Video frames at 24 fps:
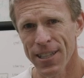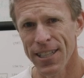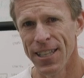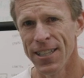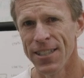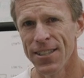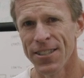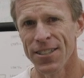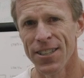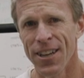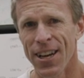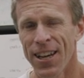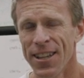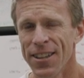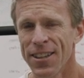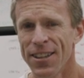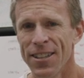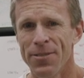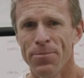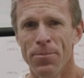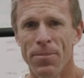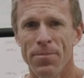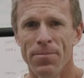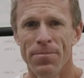It's not
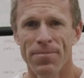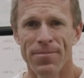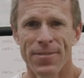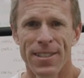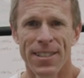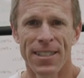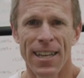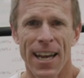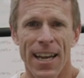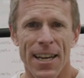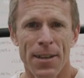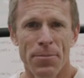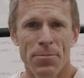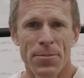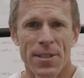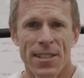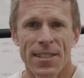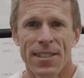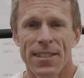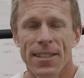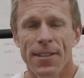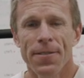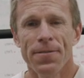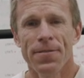the same
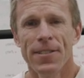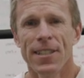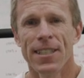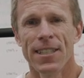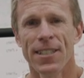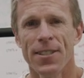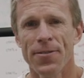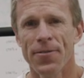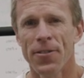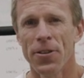stiffness